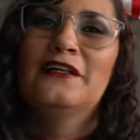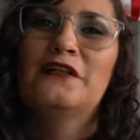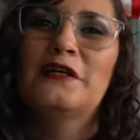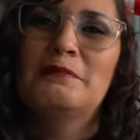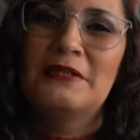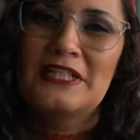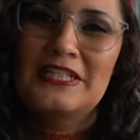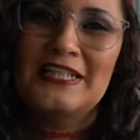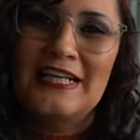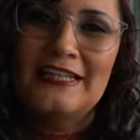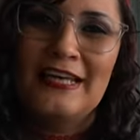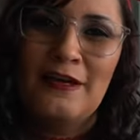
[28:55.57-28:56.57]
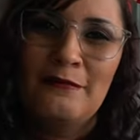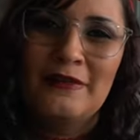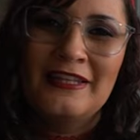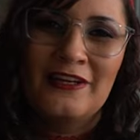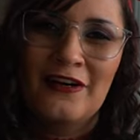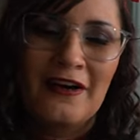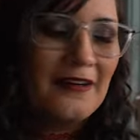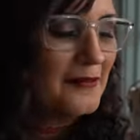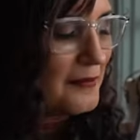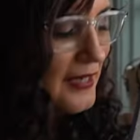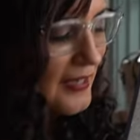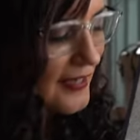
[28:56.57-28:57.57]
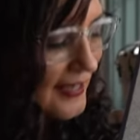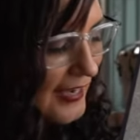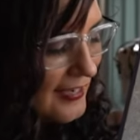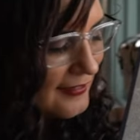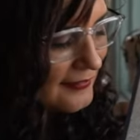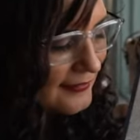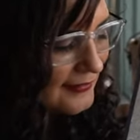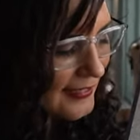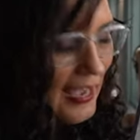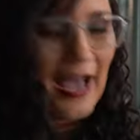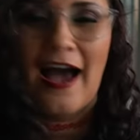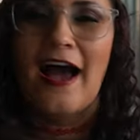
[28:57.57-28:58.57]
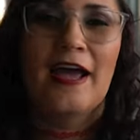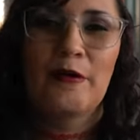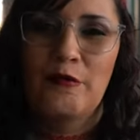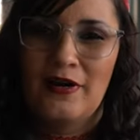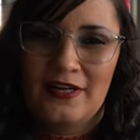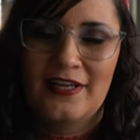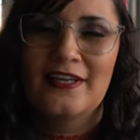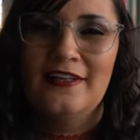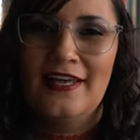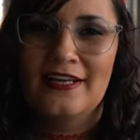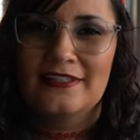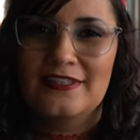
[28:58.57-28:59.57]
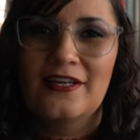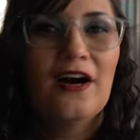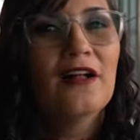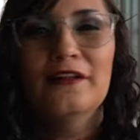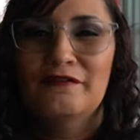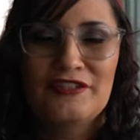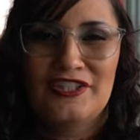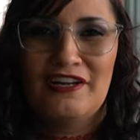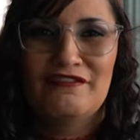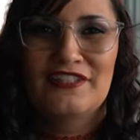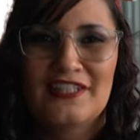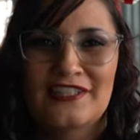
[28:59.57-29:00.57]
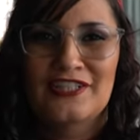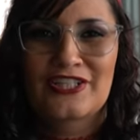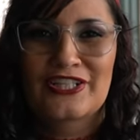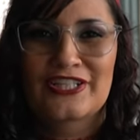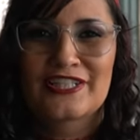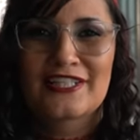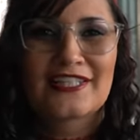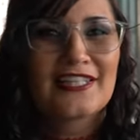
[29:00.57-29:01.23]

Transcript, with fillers: We appreciate them and their hard work, and I want to collect all of the chef's signatures.